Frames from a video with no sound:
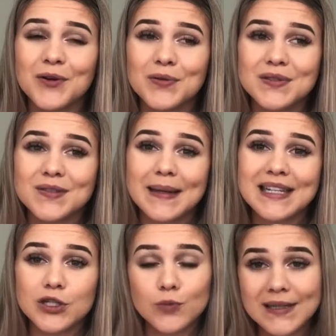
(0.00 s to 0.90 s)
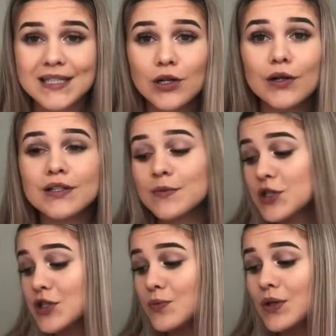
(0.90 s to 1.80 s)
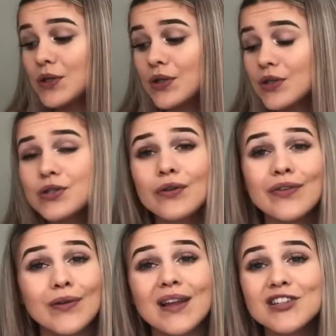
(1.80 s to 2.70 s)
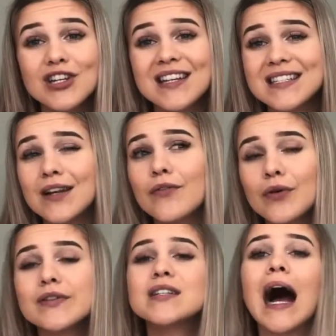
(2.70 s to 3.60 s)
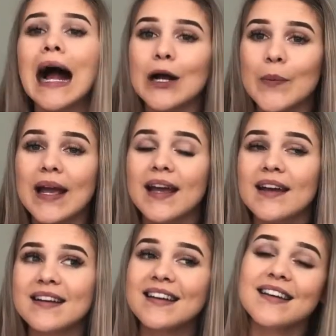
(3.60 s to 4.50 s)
you're spending $20, which is what you could do for your lunch and dinner for an entire week.